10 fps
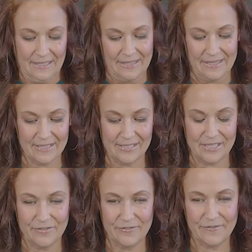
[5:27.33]
This
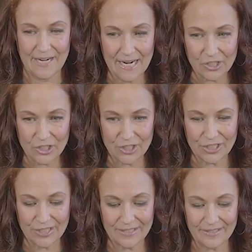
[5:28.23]
is
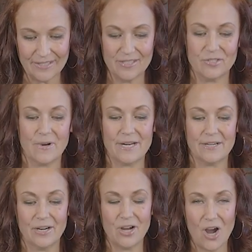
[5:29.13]
finished. This is ready
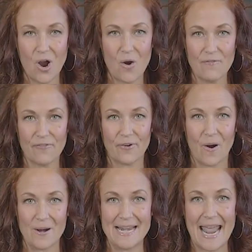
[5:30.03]
to go for
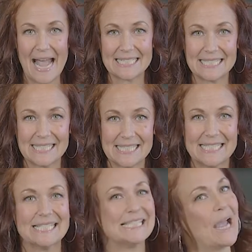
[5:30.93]
our next
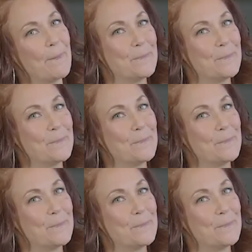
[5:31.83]
step.